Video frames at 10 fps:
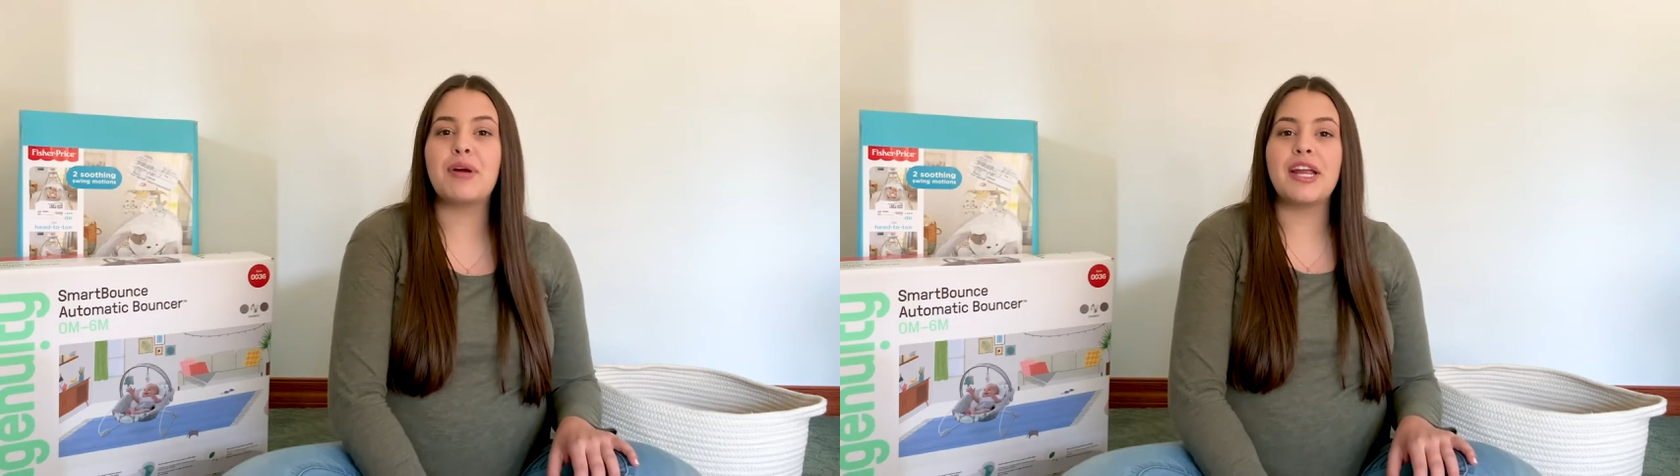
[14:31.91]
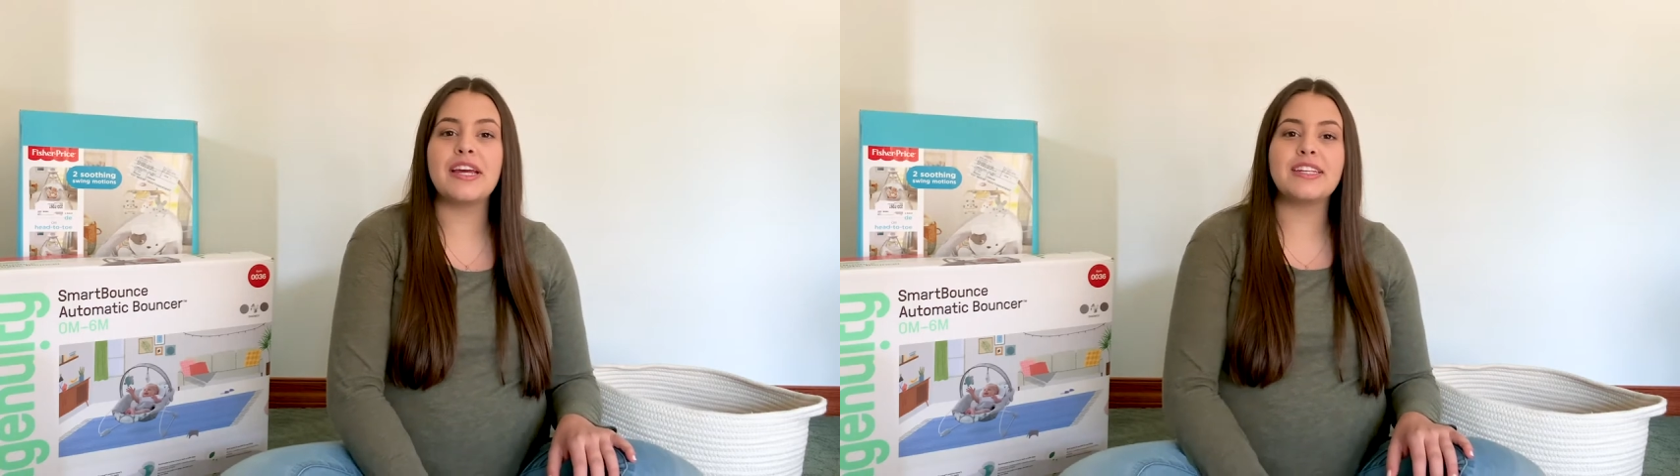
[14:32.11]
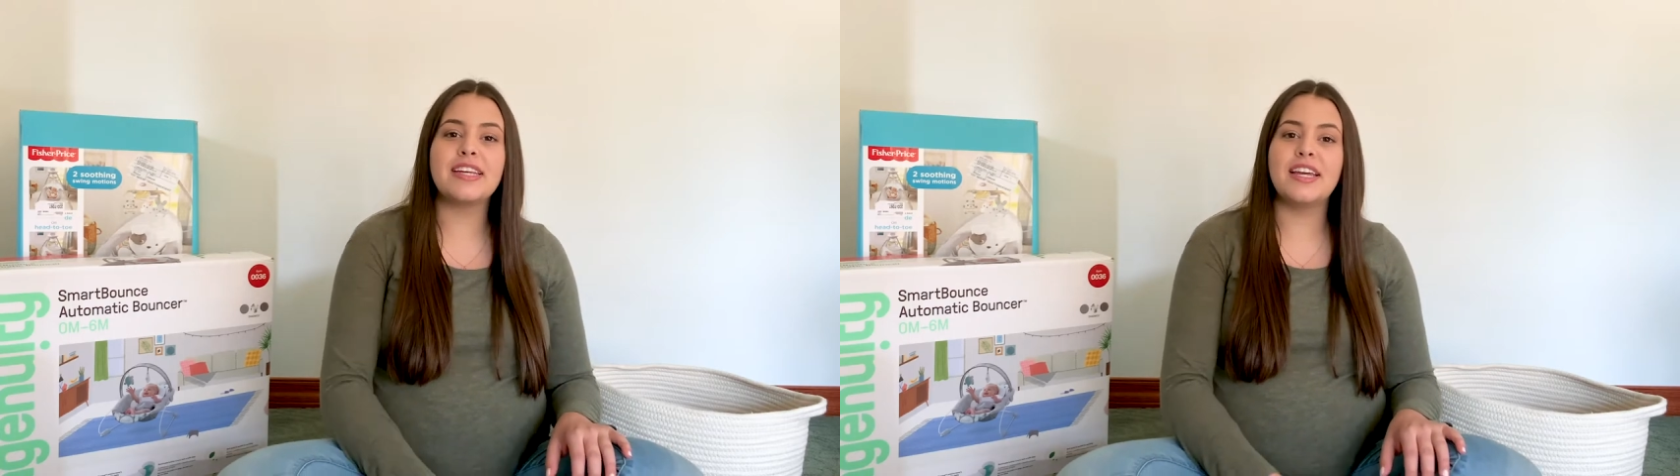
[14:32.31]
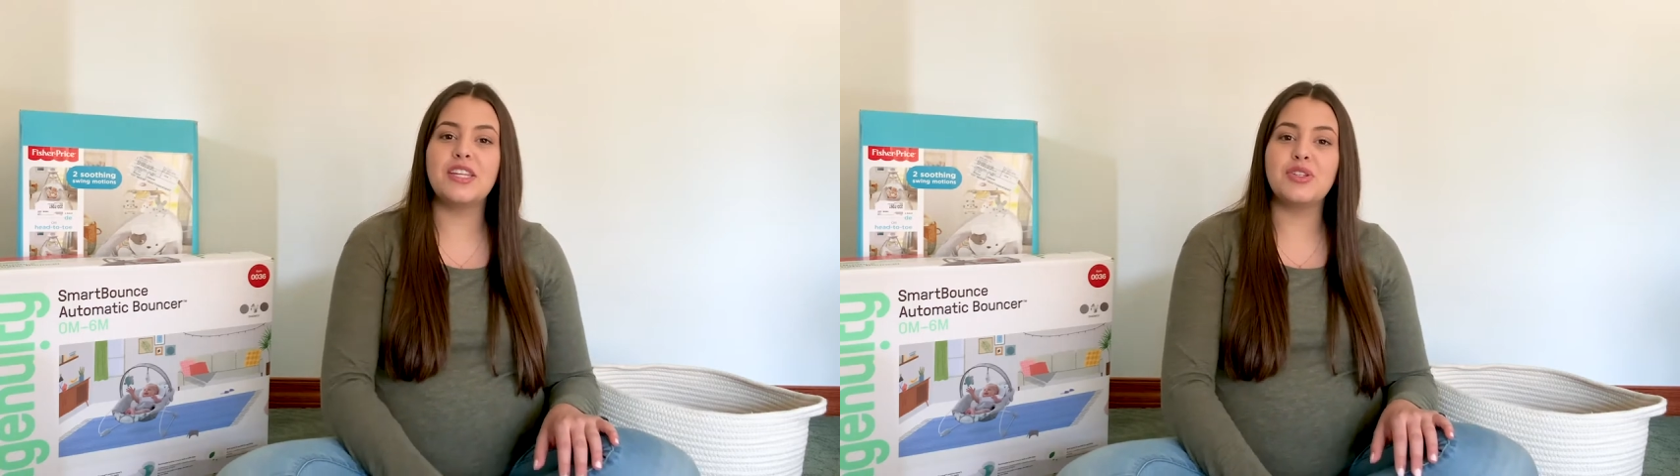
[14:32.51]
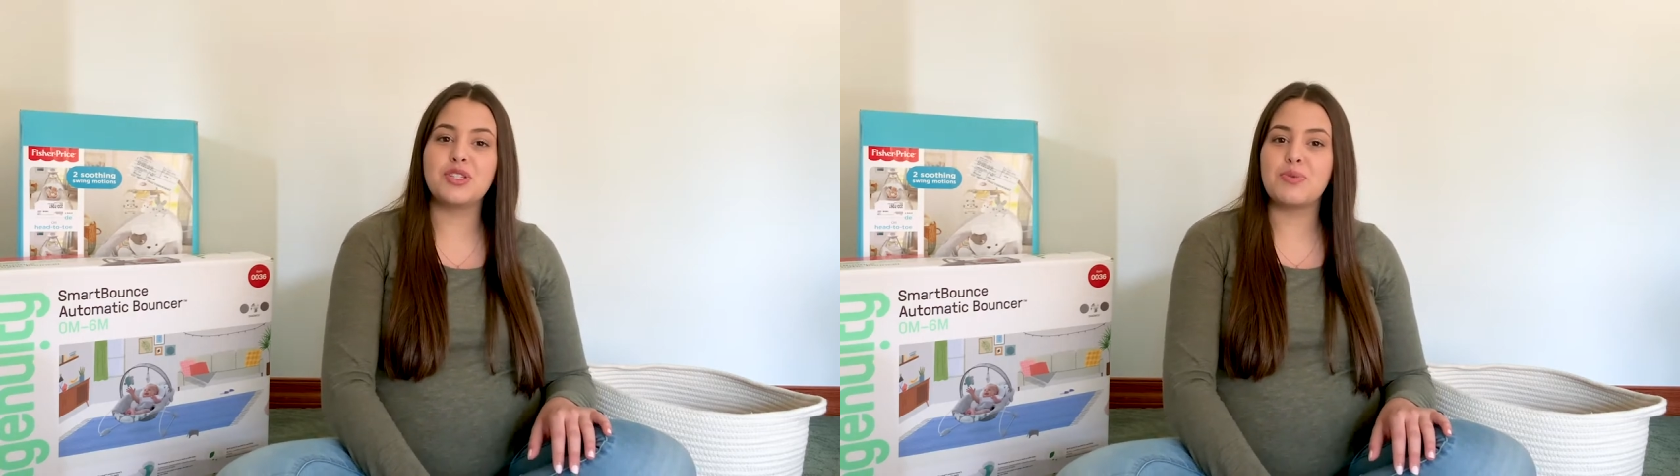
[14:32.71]
brand
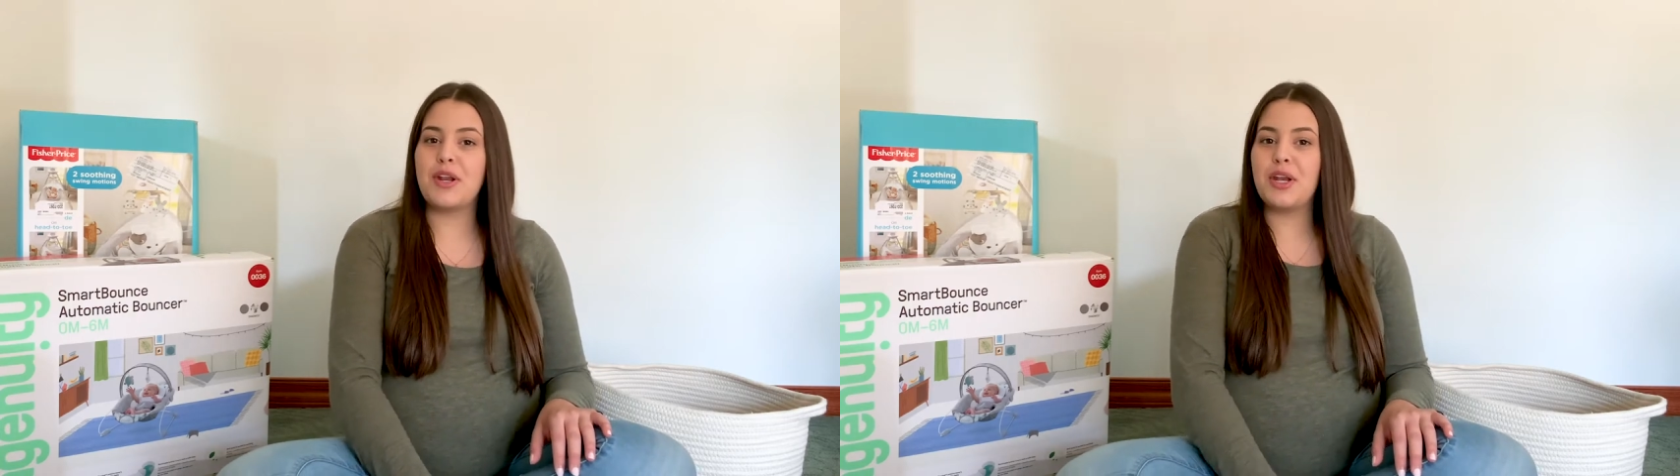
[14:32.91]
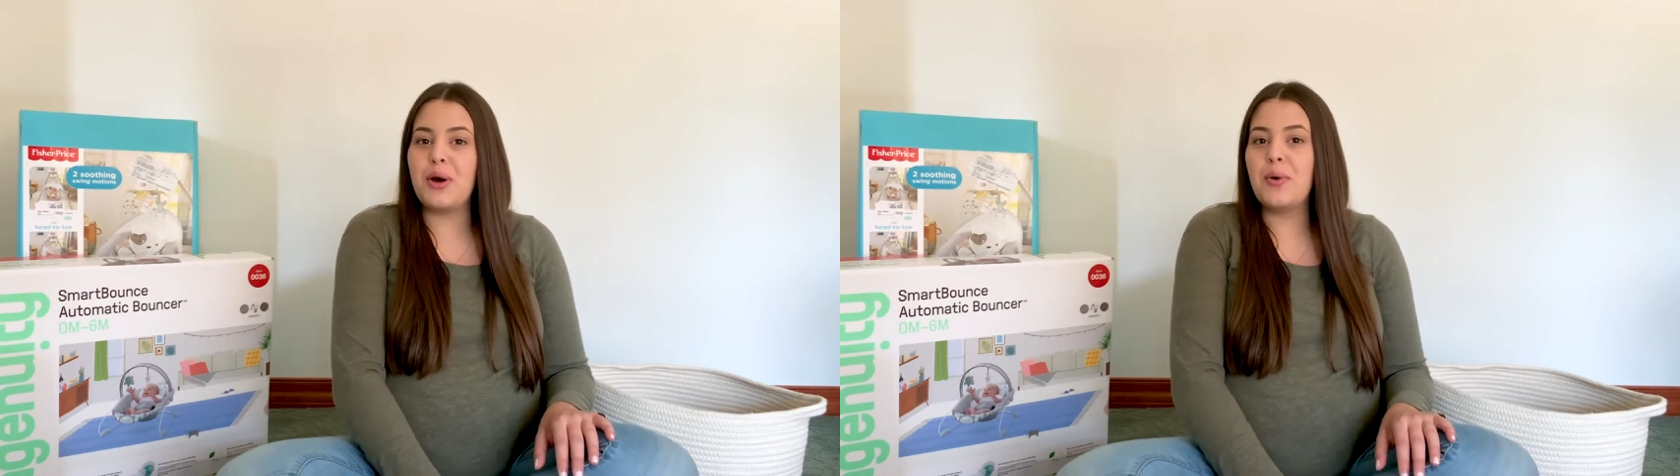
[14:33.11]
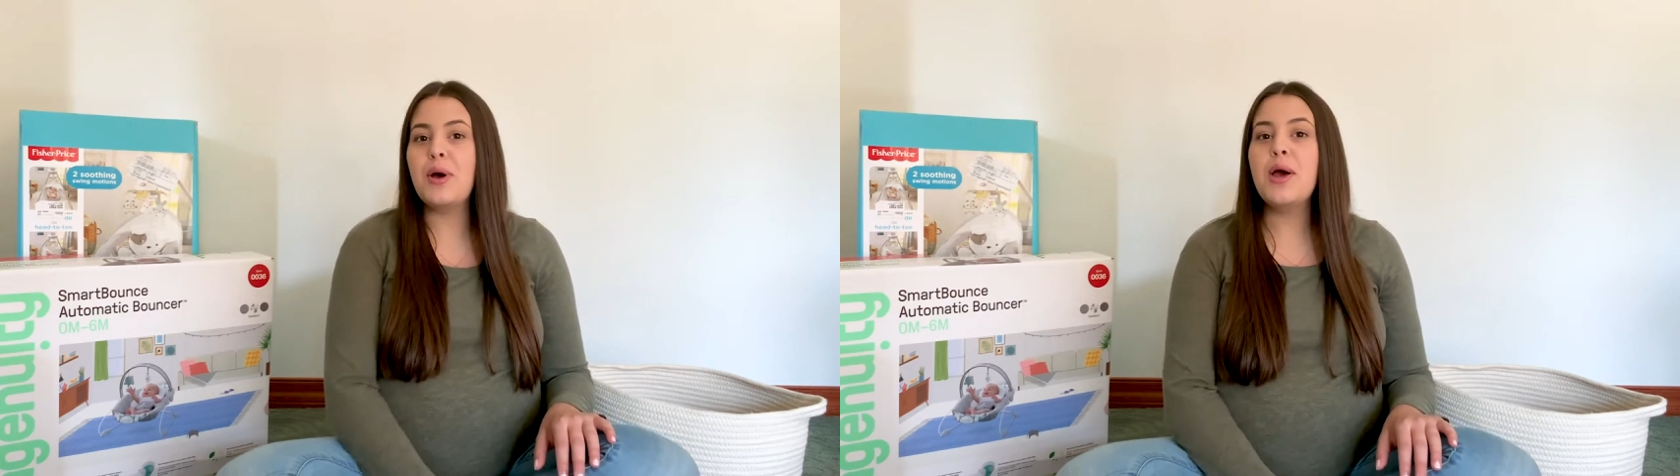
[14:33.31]
and you just wanna know